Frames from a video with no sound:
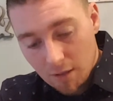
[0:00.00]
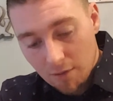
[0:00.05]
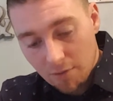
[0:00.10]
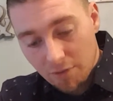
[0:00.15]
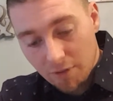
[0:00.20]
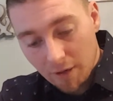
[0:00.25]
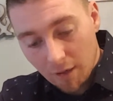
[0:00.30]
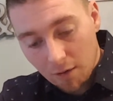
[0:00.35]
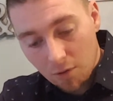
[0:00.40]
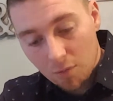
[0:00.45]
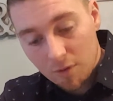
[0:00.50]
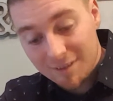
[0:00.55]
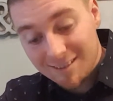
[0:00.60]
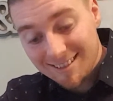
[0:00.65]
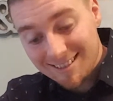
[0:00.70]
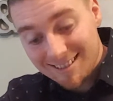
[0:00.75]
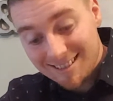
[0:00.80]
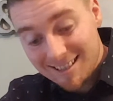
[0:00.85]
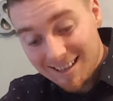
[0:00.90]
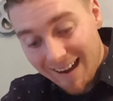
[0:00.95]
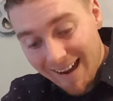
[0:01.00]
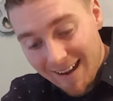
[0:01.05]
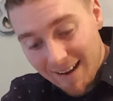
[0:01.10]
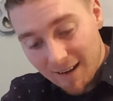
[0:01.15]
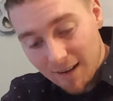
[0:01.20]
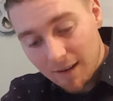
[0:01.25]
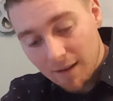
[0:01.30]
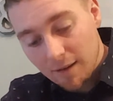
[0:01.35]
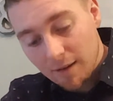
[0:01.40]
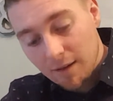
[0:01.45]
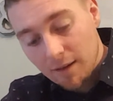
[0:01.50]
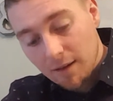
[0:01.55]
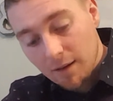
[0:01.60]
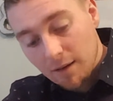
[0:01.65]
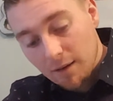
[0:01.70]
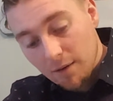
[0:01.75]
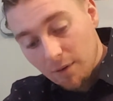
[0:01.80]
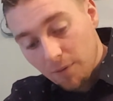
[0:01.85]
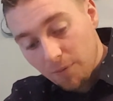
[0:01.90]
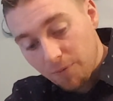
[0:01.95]
they're going to take
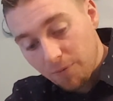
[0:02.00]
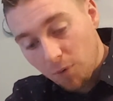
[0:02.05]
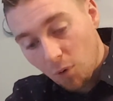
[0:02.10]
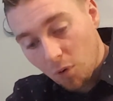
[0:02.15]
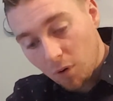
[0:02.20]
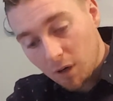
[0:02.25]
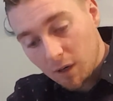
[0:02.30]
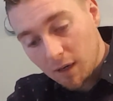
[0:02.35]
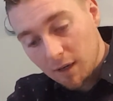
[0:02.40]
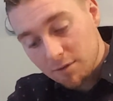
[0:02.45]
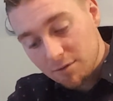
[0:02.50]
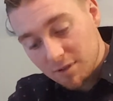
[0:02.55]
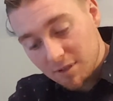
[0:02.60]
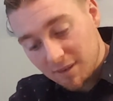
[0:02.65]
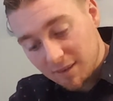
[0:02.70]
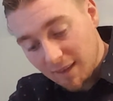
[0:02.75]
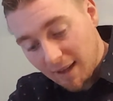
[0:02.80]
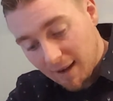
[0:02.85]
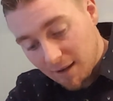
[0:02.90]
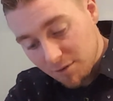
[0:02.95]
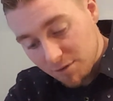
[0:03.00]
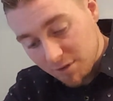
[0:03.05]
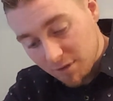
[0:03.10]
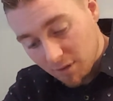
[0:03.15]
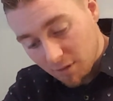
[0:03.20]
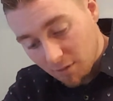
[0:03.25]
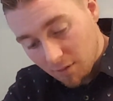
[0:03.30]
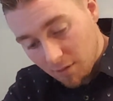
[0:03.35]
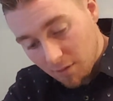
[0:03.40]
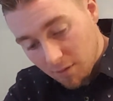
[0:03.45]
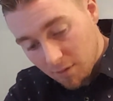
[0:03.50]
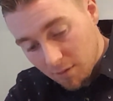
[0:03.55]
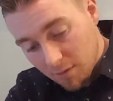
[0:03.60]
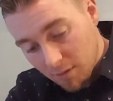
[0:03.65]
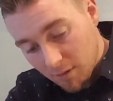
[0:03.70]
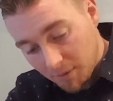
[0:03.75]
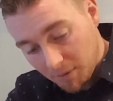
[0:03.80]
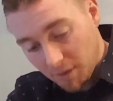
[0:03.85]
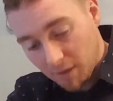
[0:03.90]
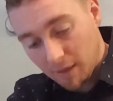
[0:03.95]
$400,000,
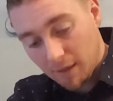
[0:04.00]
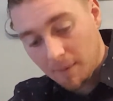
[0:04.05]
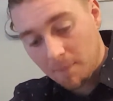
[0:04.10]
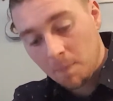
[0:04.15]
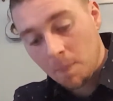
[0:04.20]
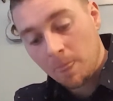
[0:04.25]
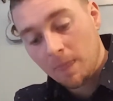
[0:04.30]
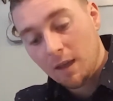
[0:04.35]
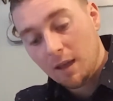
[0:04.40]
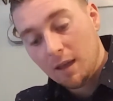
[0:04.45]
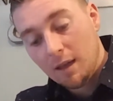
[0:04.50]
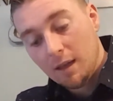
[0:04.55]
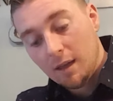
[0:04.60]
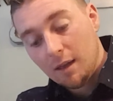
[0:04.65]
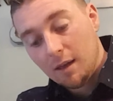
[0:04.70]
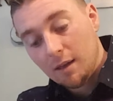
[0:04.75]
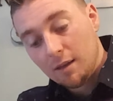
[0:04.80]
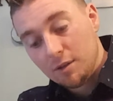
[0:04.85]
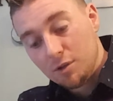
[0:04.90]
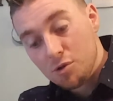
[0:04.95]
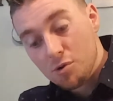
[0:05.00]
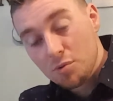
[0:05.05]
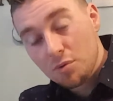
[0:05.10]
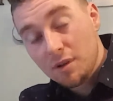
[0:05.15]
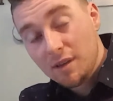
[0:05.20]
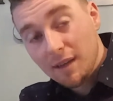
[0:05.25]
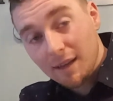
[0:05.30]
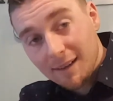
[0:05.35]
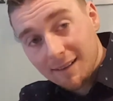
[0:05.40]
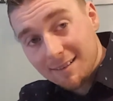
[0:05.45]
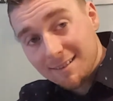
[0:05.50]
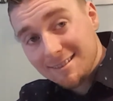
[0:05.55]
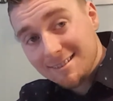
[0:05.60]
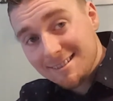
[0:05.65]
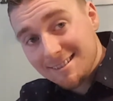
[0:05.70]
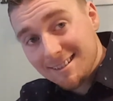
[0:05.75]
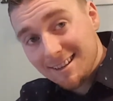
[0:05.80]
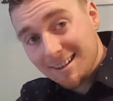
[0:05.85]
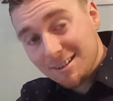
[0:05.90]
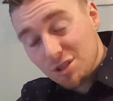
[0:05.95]
okay? You get
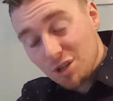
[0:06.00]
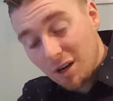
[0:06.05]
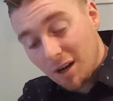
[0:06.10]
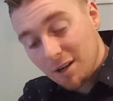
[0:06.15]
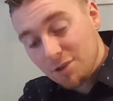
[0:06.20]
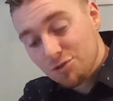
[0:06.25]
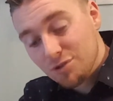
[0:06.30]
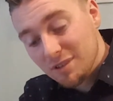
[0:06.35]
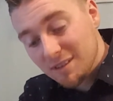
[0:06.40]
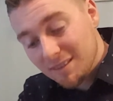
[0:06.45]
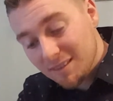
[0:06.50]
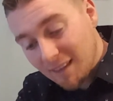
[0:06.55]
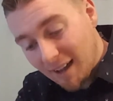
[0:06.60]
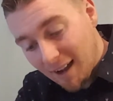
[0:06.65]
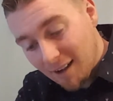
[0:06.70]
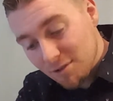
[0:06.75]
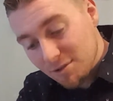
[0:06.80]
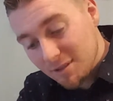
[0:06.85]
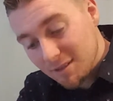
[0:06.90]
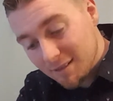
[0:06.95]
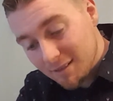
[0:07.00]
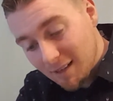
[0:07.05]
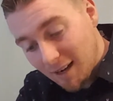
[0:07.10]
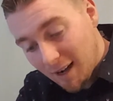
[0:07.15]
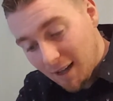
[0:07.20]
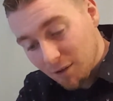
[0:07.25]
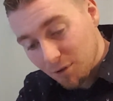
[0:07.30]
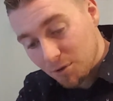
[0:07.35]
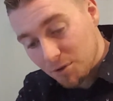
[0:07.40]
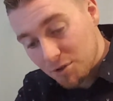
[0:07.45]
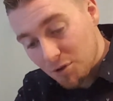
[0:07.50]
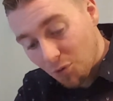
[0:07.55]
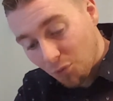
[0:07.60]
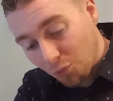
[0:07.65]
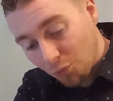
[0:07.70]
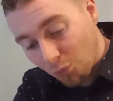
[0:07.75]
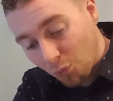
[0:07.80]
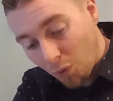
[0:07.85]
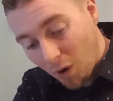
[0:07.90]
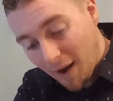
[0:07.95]
$600,000
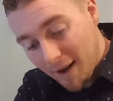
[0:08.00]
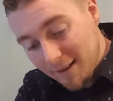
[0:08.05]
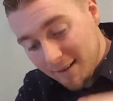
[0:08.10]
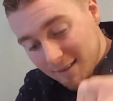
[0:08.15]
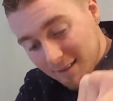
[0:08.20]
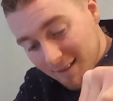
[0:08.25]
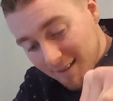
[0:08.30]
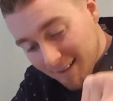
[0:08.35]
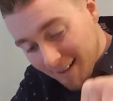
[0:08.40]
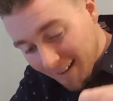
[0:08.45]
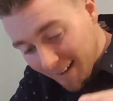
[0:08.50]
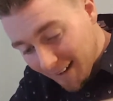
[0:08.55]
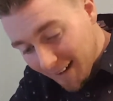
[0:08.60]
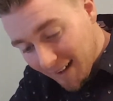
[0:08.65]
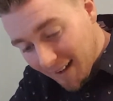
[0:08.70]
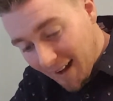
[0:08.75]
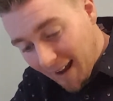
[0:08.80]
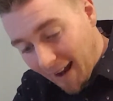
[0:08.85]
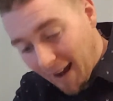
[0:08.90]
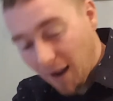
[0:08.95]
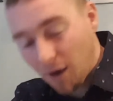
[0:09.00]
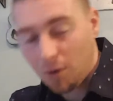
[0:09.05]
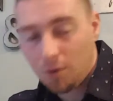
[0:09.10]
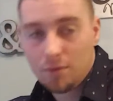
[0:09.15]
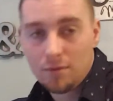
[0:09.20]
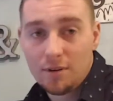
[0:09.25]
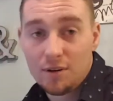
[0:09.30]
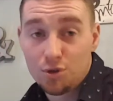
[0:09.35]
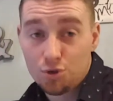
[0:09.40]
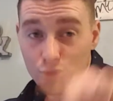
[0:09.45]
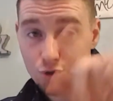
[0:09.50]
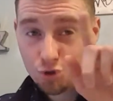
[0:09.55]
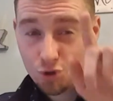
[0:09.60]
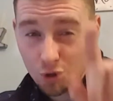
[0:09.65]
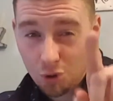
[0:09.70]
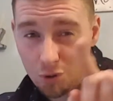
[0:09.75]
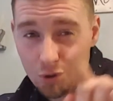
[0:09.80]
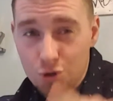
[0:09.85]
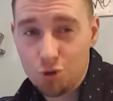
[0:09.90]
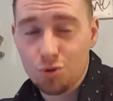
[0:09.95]
right now. As
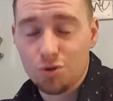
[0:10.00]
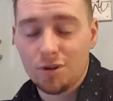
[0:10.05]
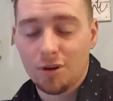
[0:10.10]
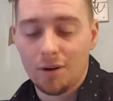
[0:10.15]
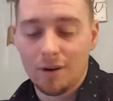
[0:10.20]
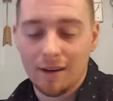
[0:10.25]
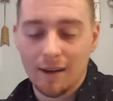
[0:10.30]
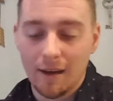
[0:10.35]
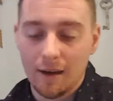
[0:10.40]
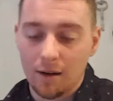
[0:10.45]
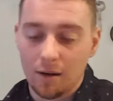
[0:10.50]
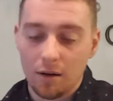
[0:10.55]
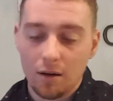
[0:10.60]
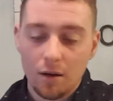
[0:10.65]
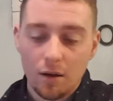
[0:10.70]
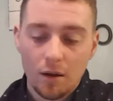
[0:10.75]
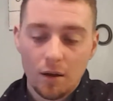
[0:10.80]
soon as you saw a gain.